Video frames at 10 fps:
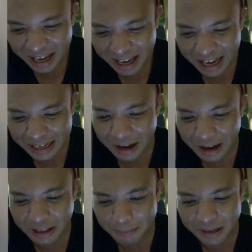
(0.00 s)
And now
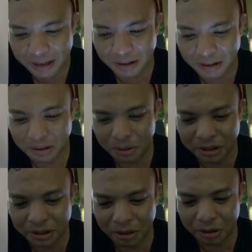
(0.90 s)
that my girls are older,
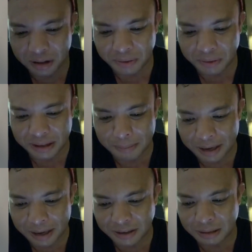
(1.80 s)
the only one that
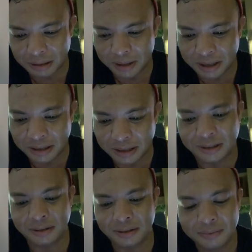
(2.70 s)
matters to me is
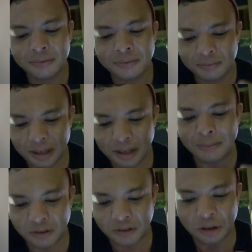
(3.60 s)
names of
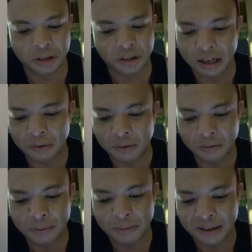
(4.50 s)
children, and I won't
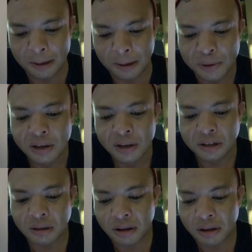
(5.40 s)
repeat that. So
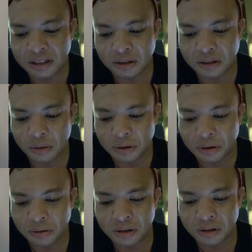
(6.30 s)
all this is old
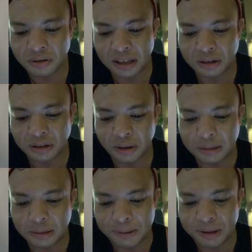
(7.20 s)
news that is going to
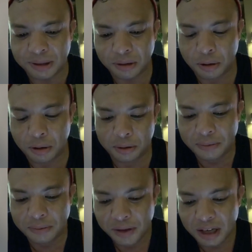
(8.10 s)
be a year old.
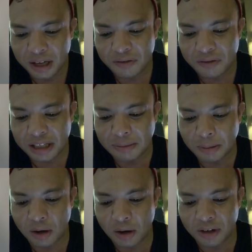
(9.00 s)
If you claim to be
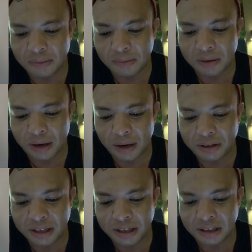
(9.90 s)
over him, then why do you
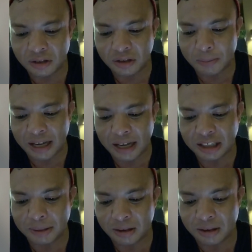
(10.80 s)
continue to bash him
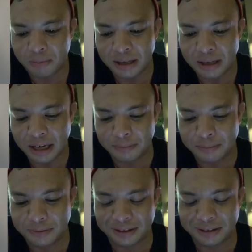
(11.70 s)
and call me
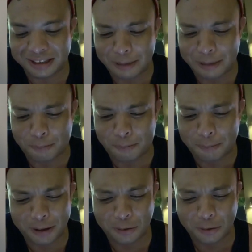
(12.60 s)
names like Bobby
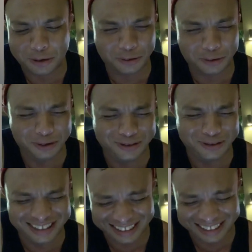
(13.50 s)
Ho
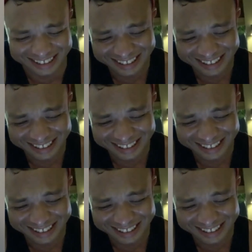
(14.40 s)
Cruz?